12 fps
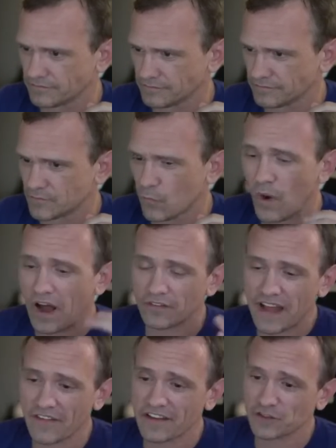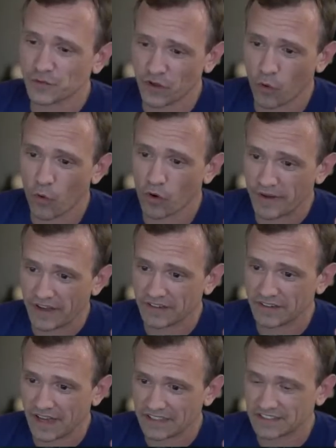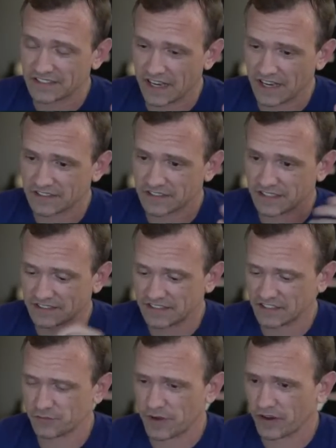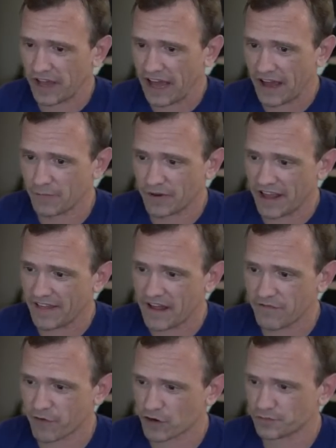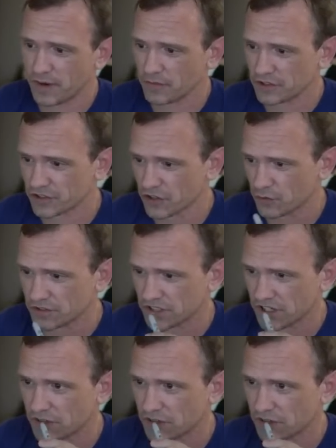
Well, now that he's with Orbit, it seems to be okay. But yeah, that first publisher was